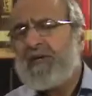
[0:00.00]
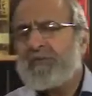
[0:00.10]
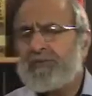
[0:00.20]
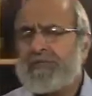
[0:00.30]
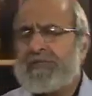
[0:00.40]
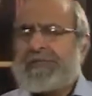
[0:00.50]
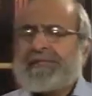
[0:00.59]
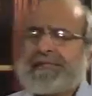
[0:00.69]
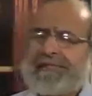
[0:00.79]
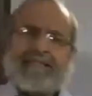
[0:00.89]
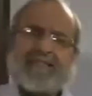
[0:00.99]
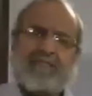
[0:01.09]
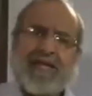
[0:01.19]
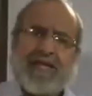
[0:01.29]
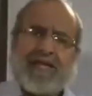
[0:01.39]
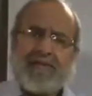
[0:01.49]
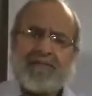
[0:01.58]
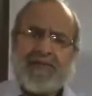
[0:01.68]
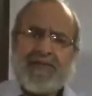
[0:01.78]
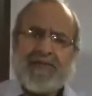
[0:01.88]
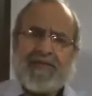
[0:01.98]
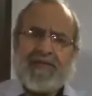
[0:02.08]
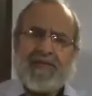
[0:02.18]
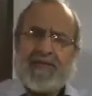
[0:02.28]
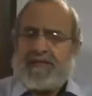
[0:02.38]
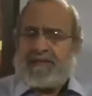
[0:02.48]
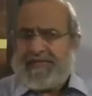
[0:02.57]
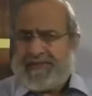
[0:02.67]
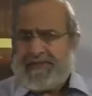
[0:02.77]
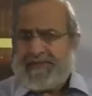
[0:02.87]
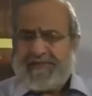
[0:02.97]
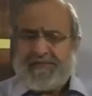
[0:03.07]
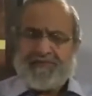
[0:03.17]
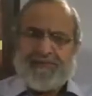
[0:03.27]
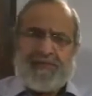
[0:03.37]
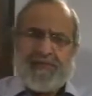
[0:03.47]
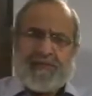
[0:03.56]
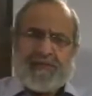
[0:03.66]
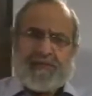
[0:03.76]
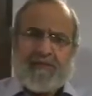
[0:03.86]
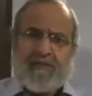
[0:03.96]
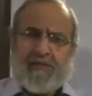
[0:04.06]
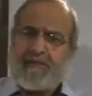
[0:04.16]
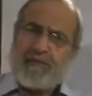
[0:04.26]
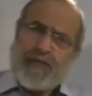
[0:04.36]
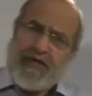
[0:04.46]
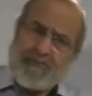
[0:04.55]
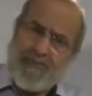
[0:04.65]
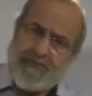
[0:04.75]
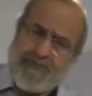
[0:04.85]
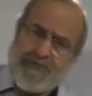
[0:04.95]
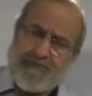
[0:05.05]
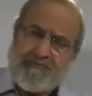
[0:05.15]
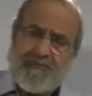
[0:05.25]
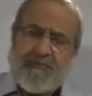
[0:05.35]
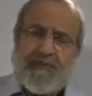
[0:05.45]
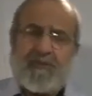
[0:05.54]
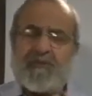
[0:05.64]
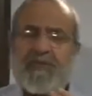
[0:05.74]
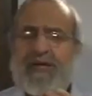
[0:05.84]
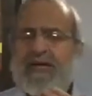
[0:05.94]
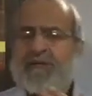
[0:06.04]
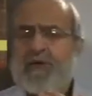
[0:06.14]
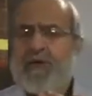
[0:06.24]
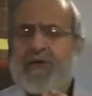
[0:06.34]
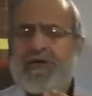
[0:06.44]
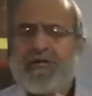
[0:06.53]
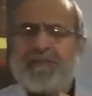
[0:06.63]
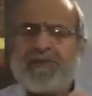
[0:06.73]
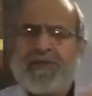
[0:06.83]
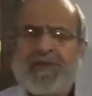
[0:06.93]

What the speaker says: noun is playing in a sentence. And for that purpose, we have already